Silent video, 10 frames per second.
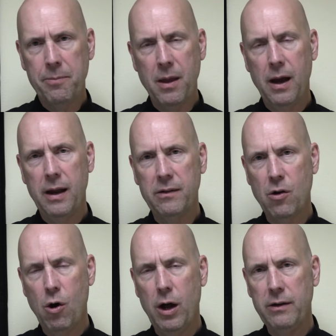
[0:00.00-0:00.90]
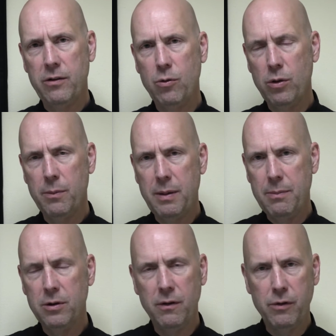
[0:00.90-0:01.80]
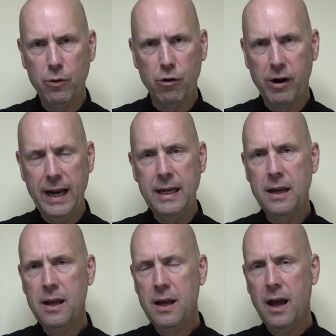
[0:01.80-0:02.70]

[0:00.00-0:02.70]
uh, has gone to the people of Ukraine.